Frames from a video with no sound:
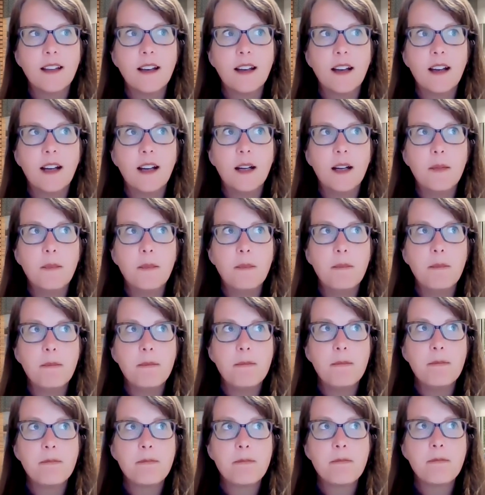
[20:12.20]

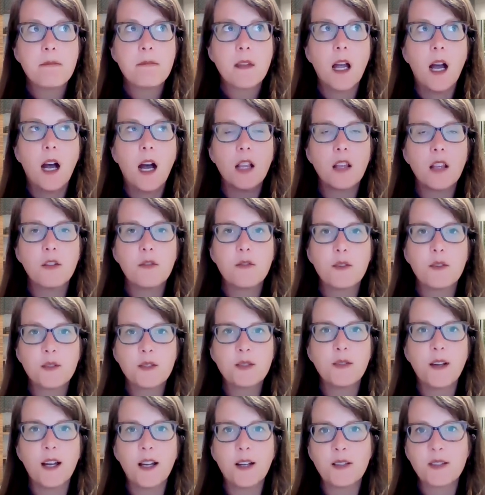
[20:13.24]
all of those
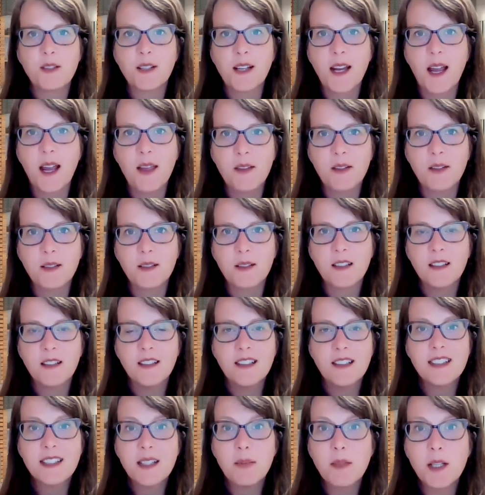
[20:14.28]
files are gathered.
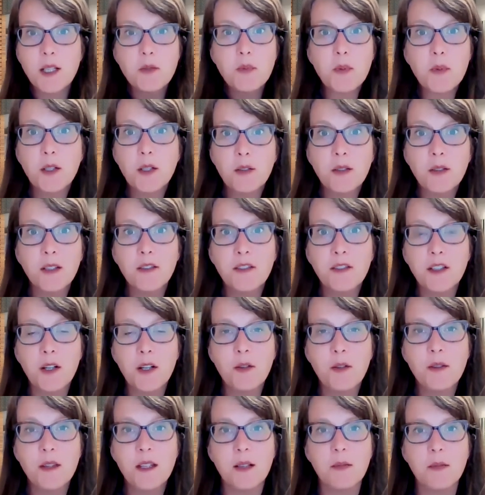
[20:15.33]
And sometimes we don't even
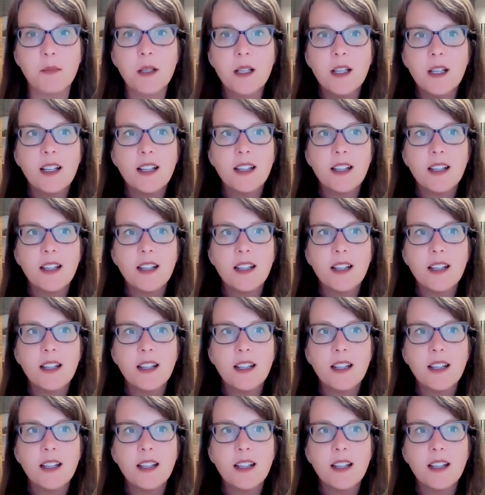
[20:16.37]
own them.